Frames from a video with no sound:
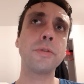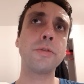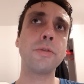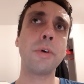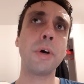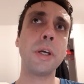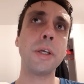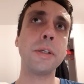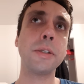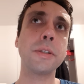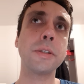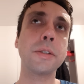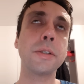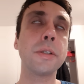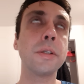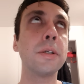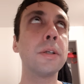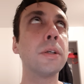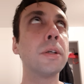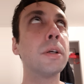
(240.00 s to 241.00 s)
Slice.
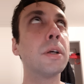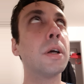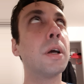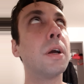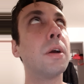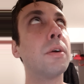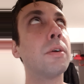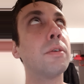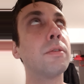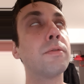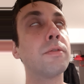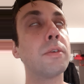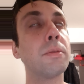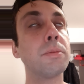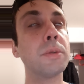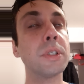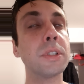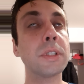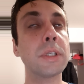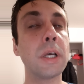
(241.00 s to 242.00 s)
I heard from
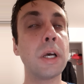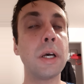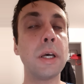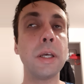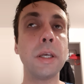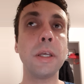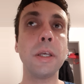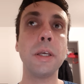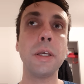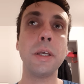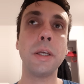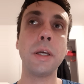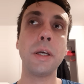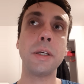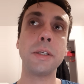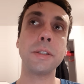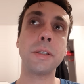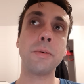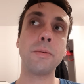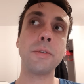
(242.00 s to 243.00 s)
the sky
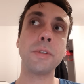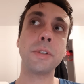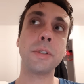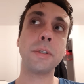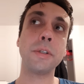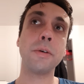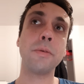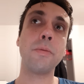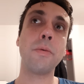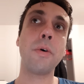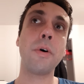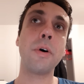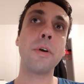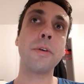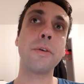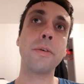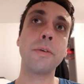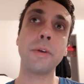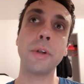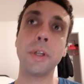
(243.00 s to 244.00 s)
as I was in the
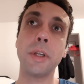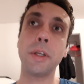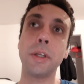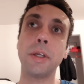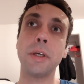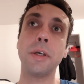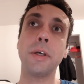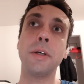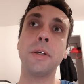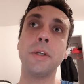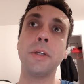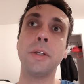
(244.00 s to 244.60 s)
water, and uh,